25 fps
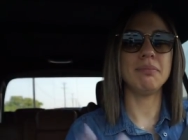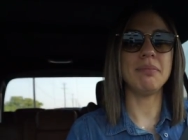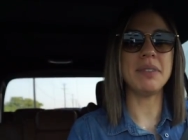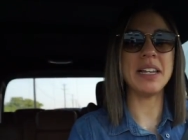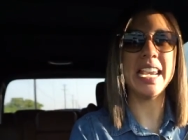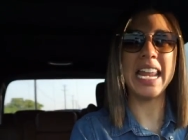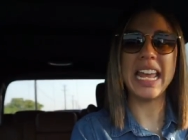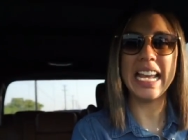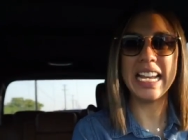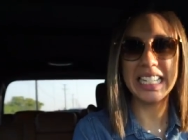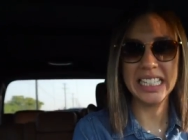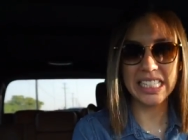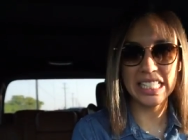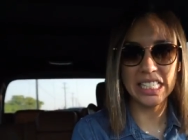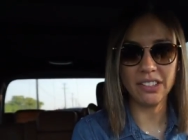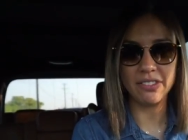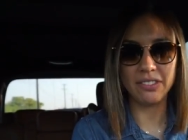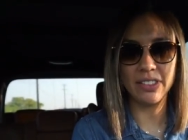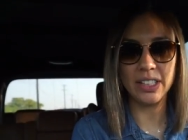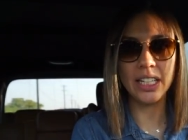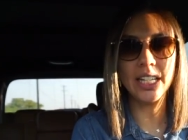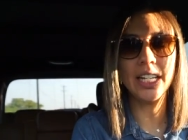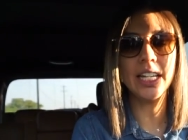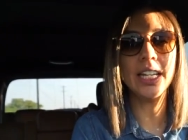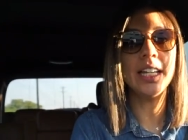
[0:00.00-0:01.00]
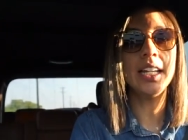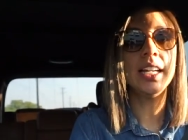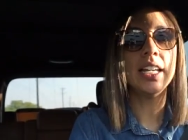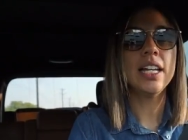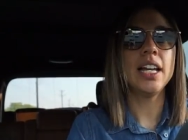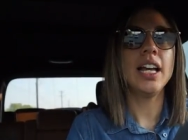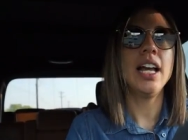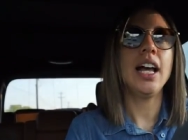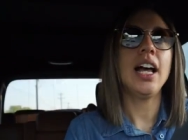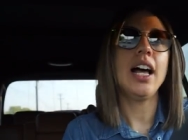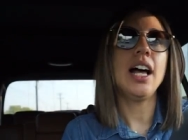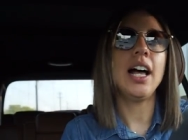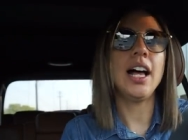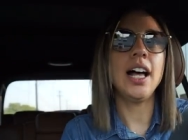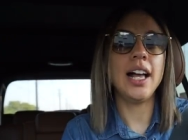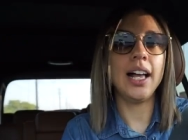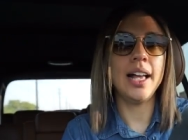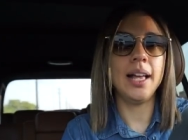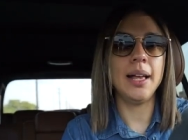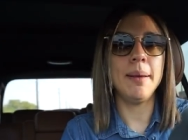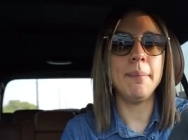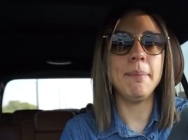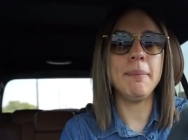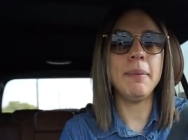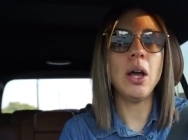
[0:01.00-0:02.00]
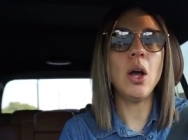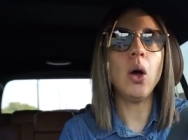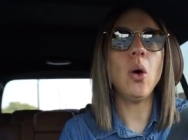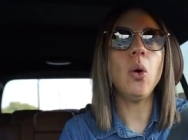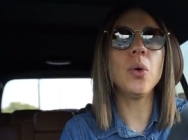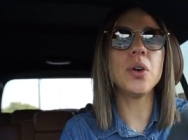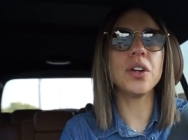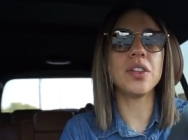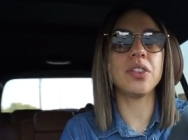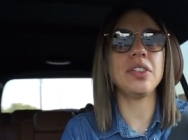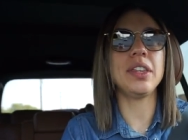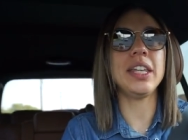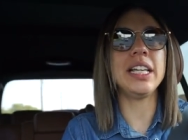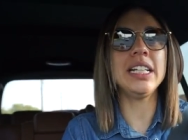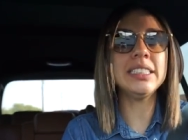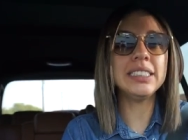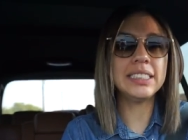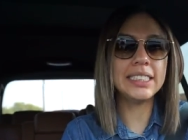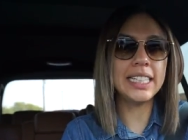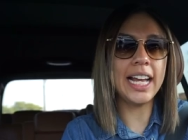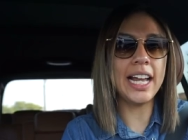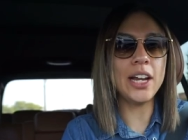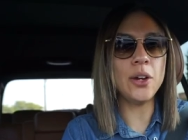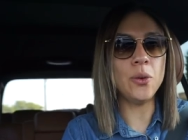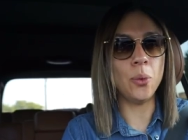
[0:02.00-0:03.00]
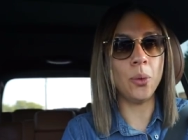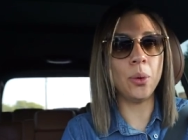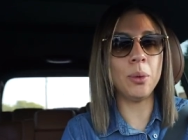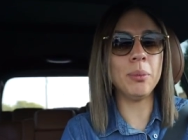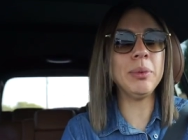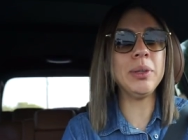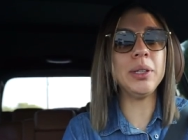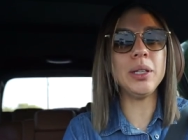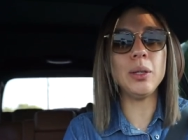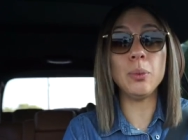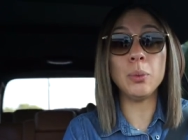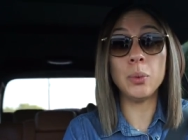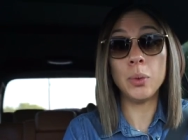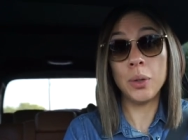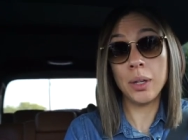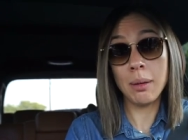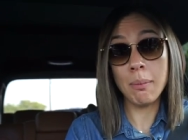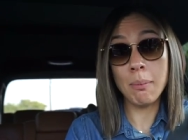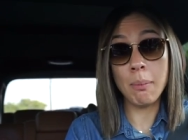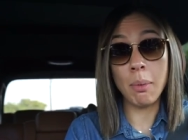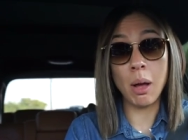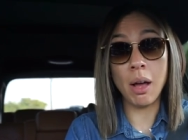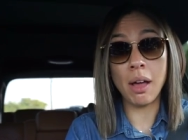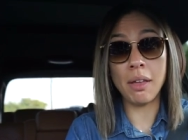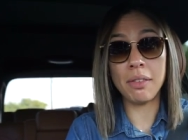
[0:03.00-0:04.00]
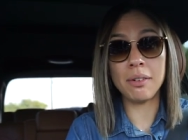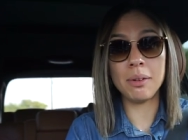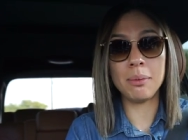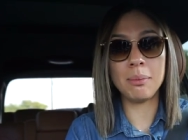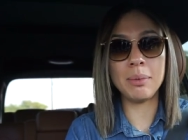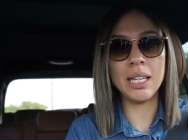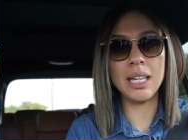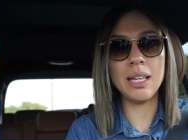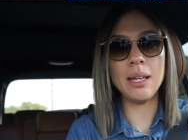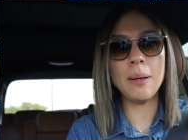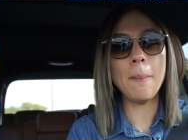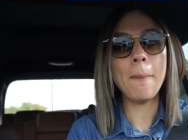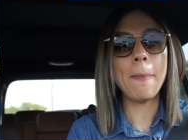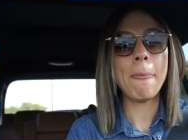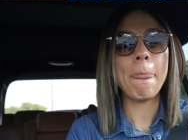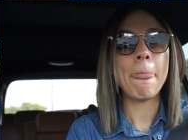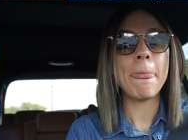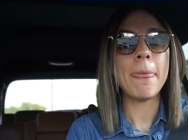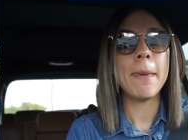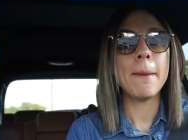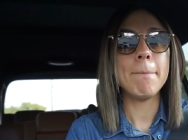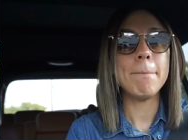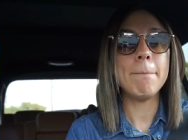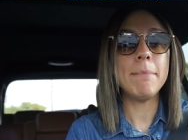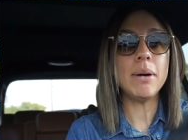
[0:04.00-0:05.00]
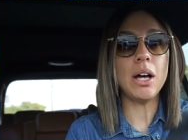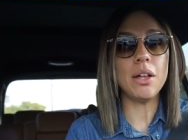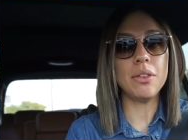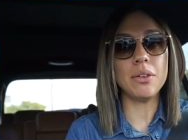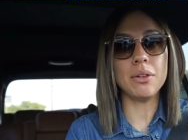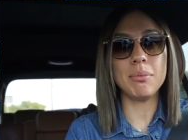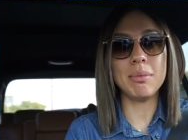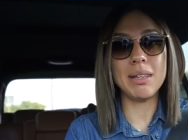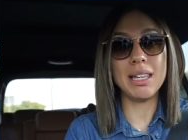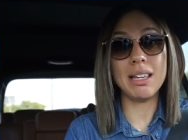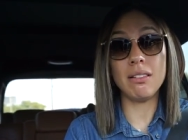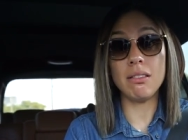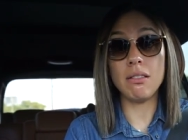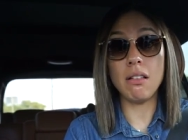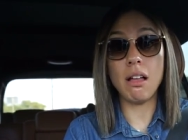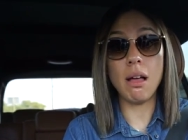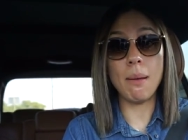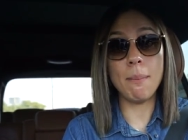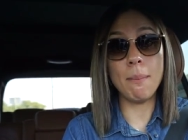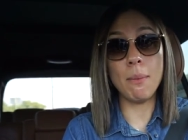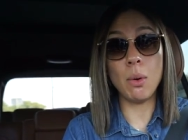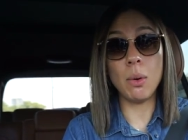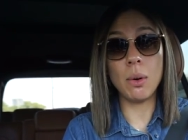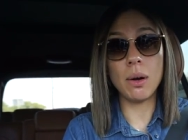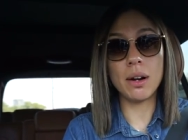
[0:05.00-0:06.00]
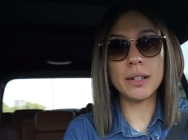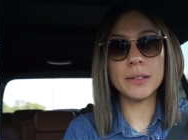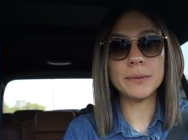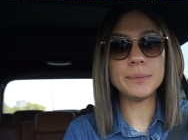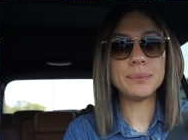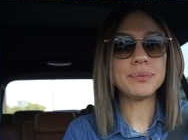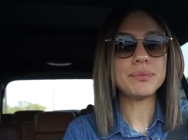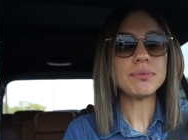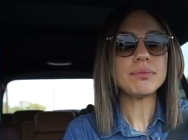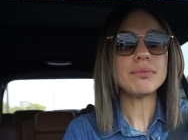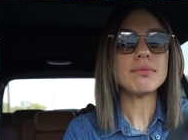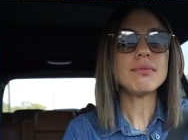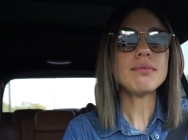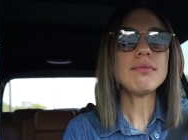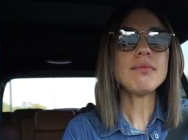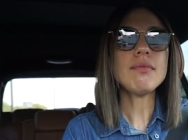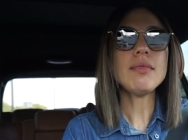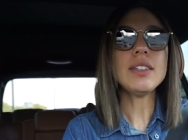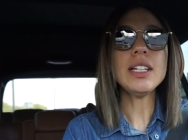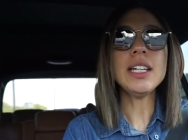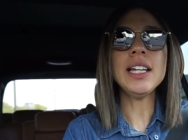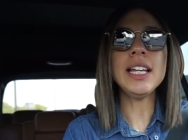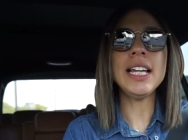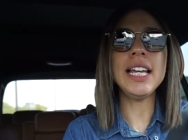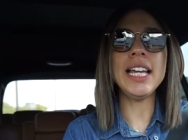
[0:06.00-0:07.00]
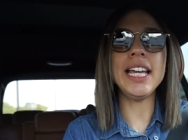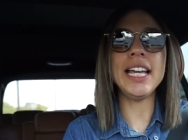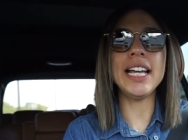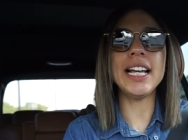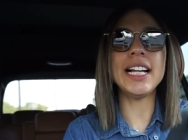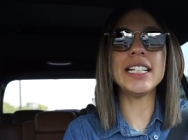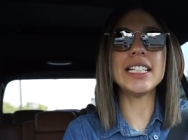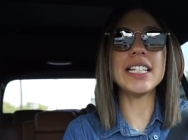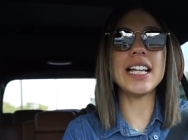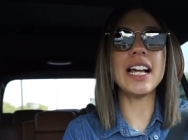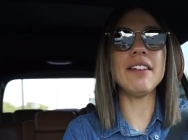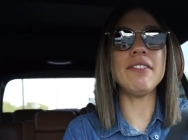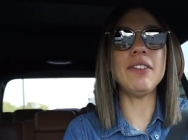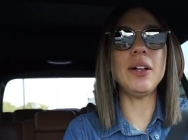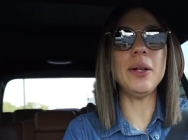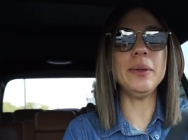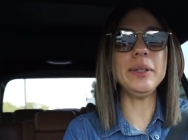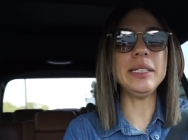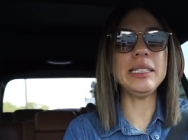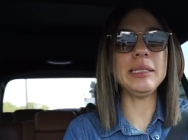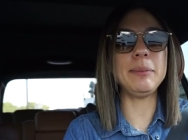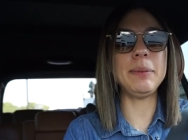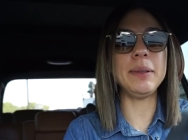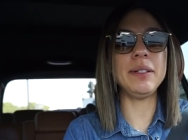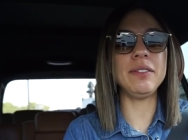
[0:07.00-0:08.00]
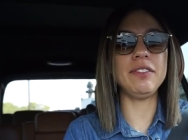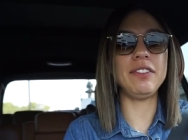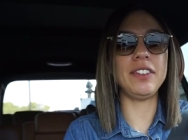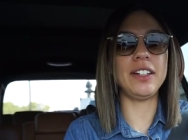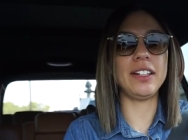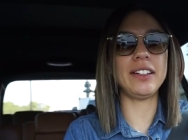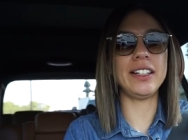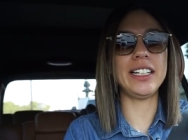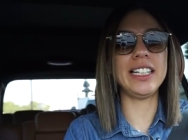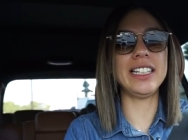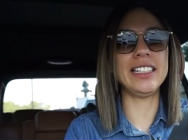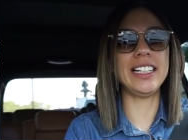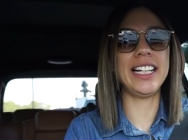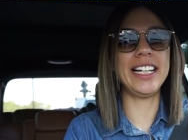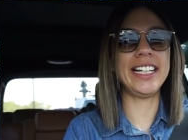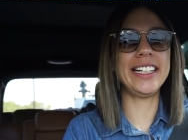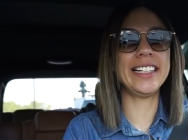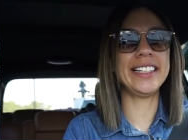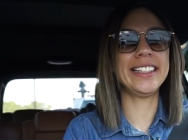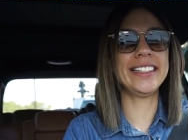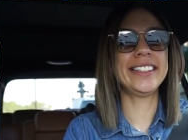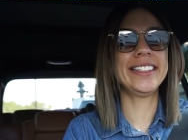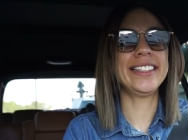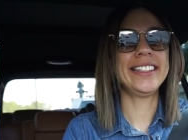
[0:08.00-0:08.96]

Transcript: negativity um, or things that normally wouldn't bother me bother me a lot more and I've always been very like,